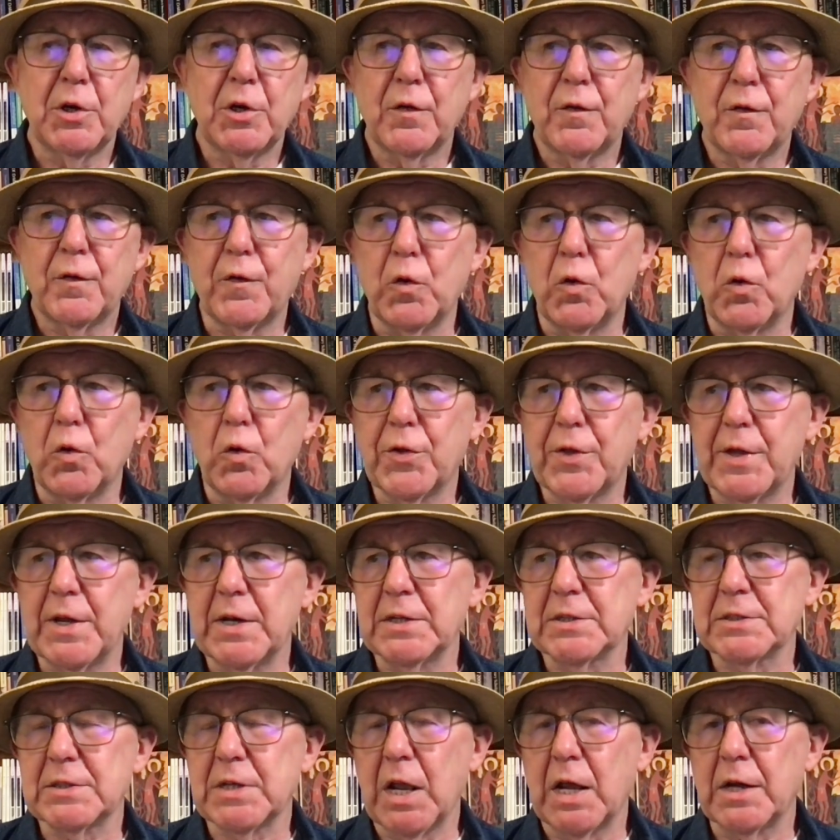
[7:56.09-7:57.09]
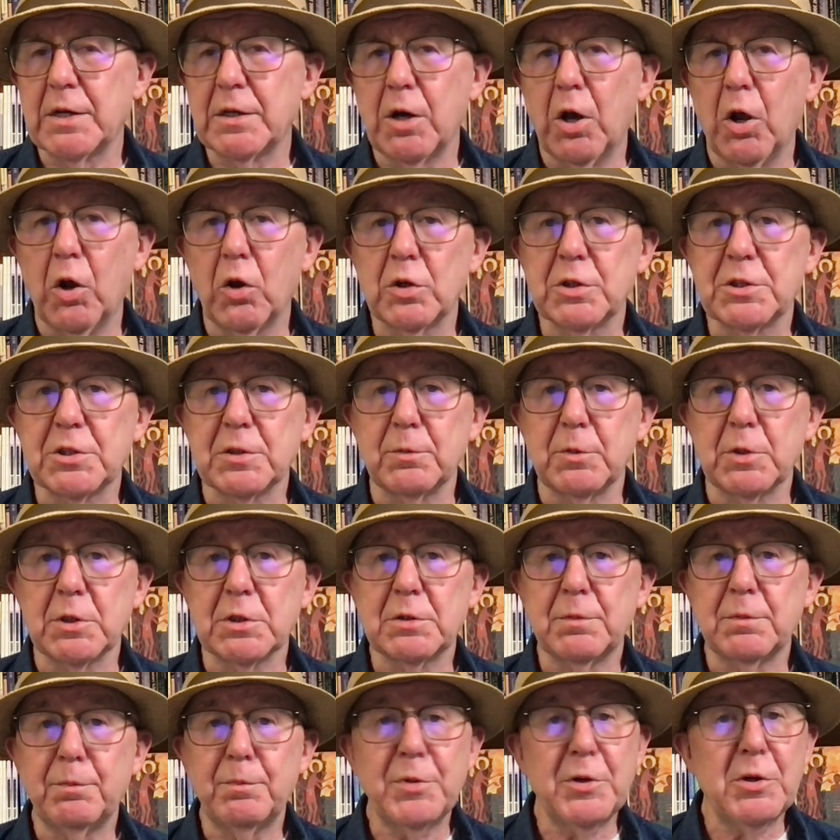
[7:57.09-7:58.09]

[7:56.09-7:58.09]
for things like ultimate